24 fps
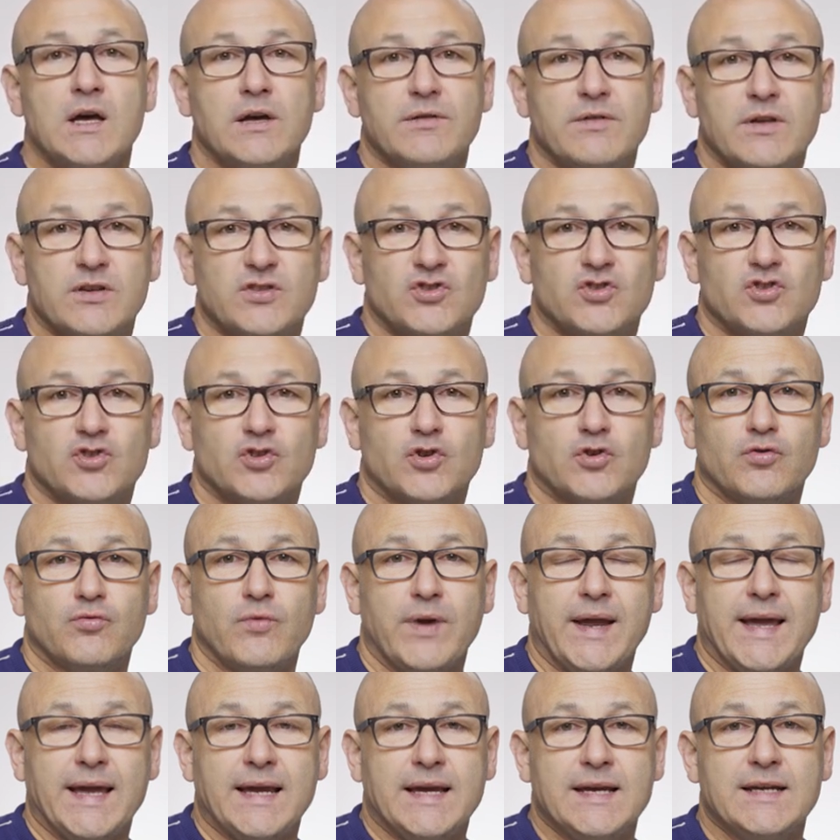The
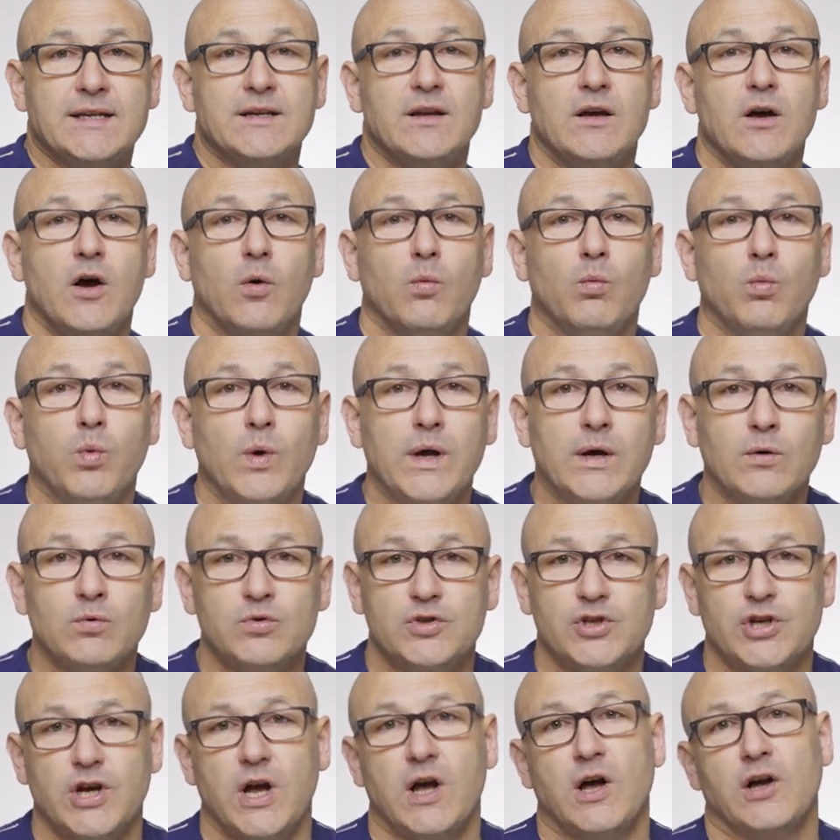screen will
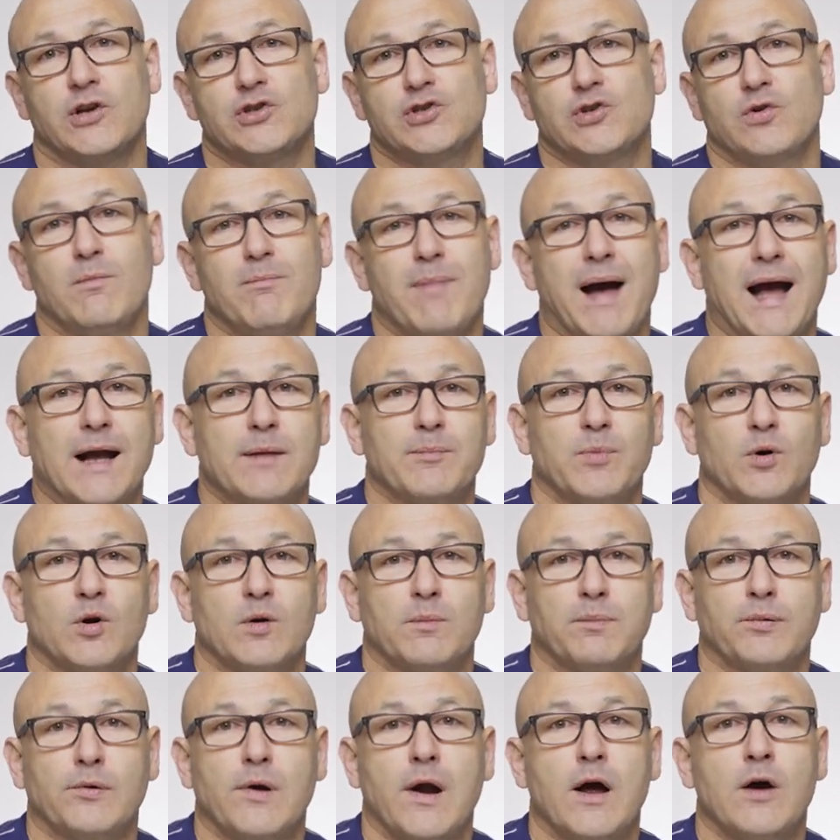charge your MacBook
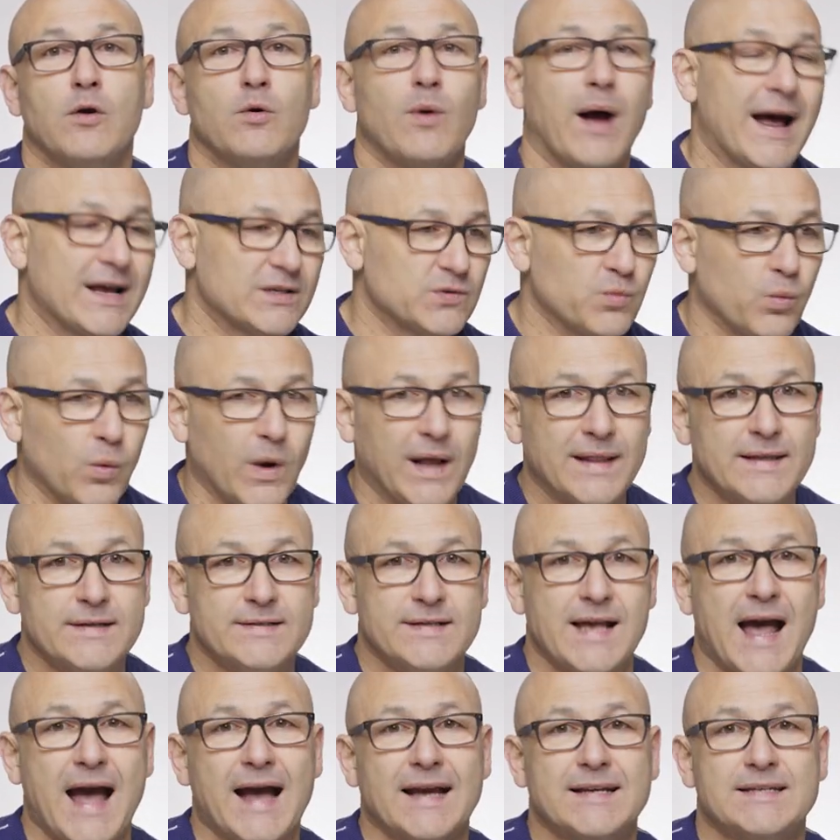Pro as well as
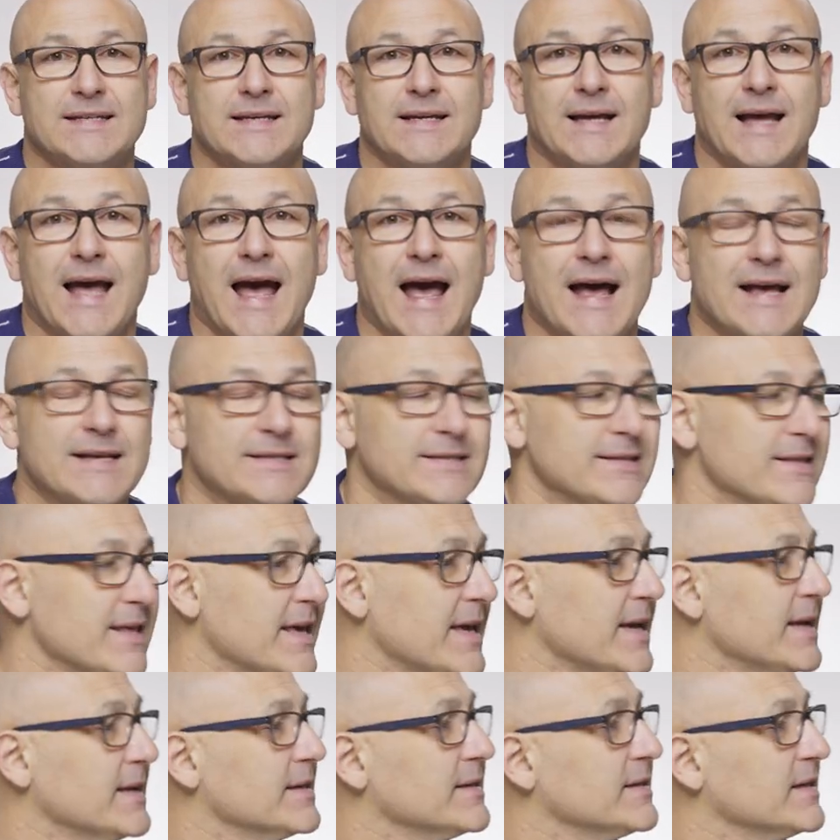acting as
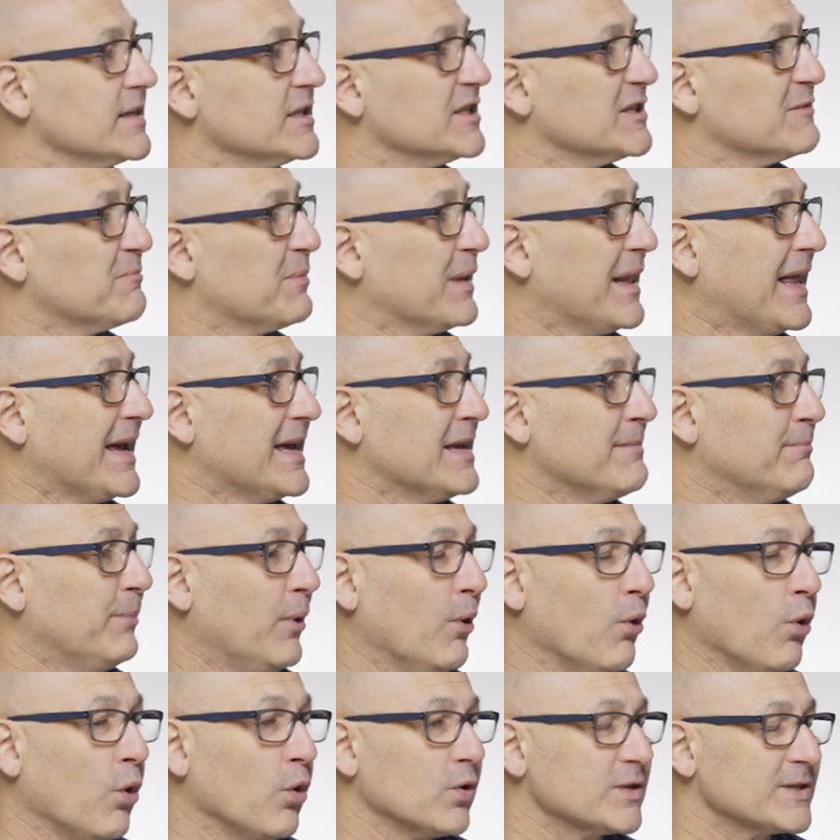the display
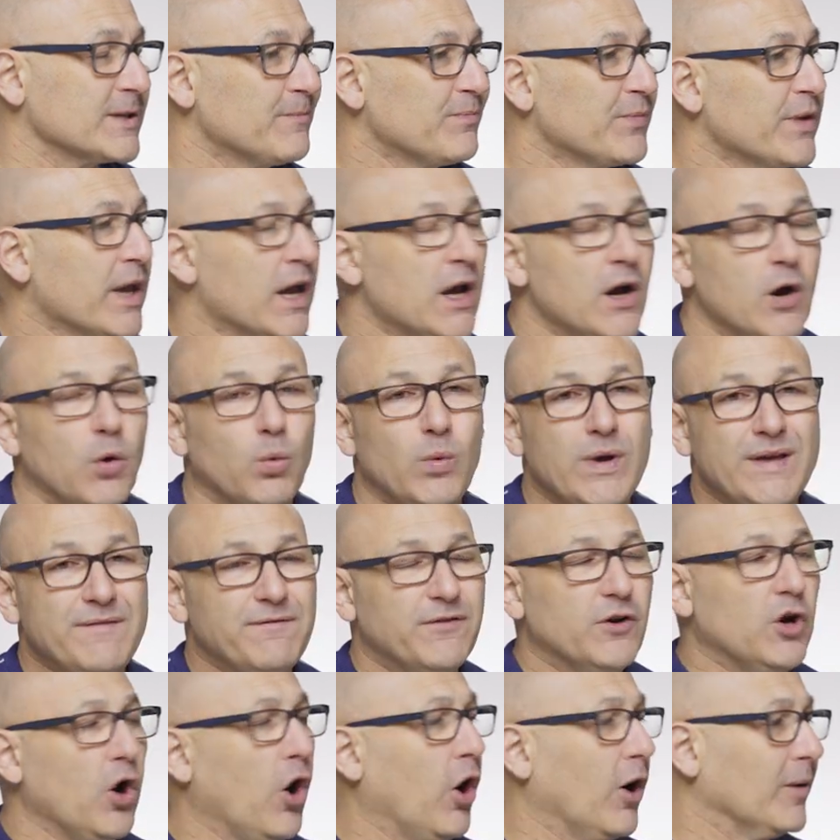port.
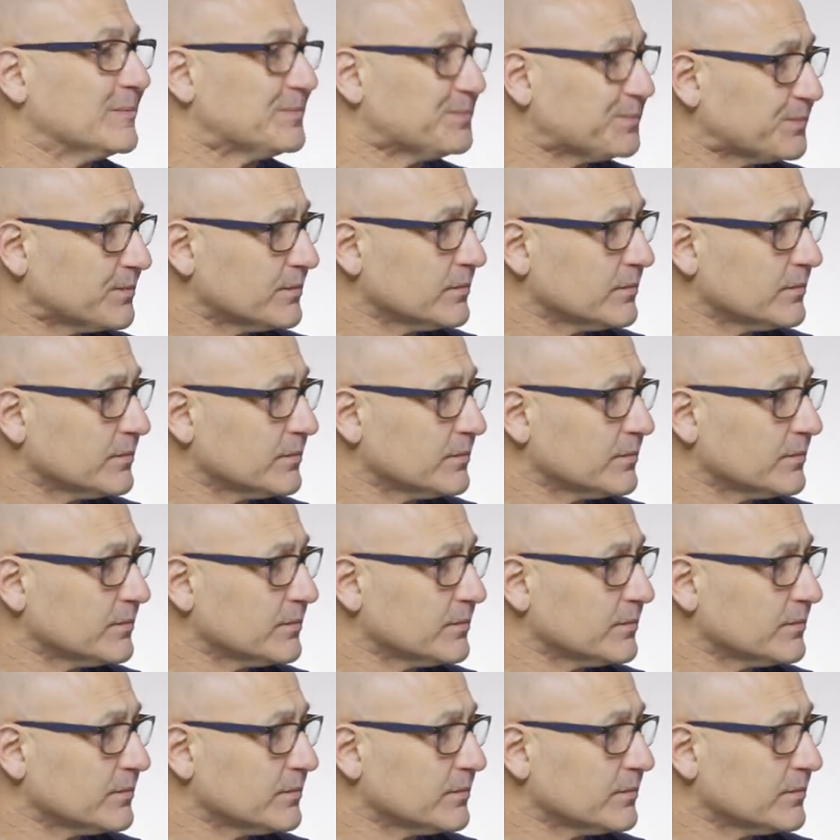We've got